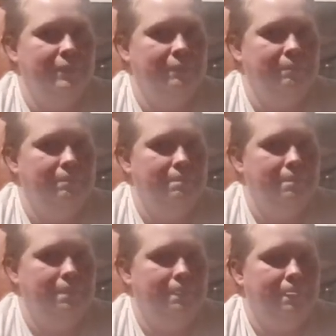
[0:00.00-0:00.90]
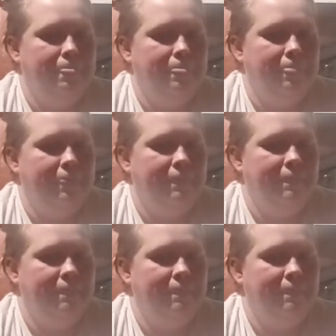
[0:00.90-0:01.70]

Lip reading: (silence)